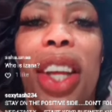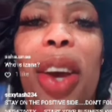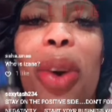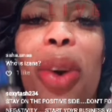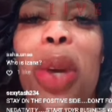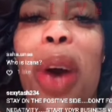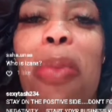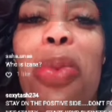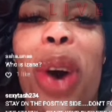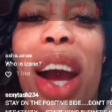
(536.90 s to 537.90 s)
You know
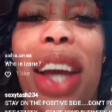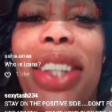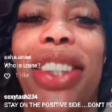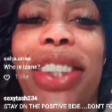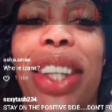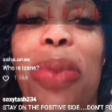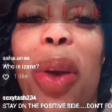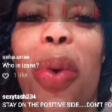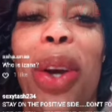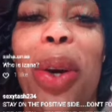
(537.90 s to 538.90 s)
one boy just text me a
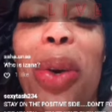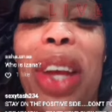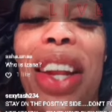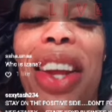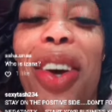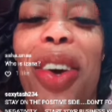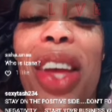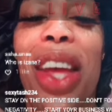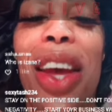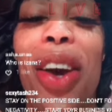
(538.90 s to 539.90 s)
while ago, right there.
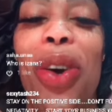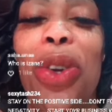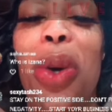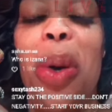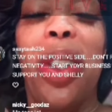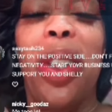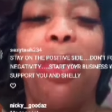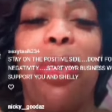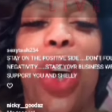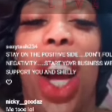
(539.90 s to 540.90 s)
I don't know how much
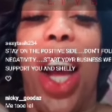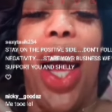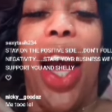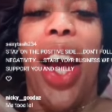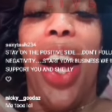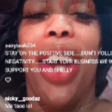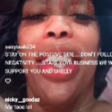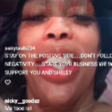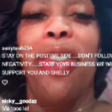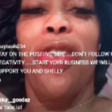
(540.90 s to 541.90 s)
boy, you
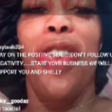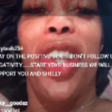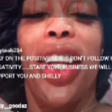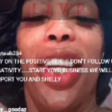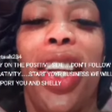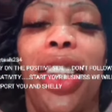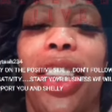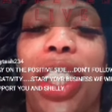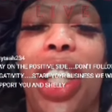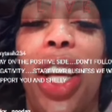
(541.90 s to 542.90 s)
know, them
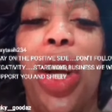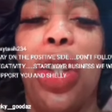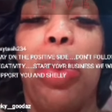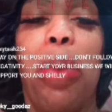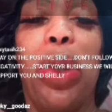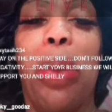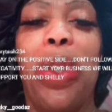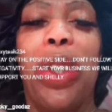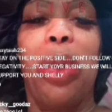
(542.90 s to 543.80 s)
feelings. She put up picture with me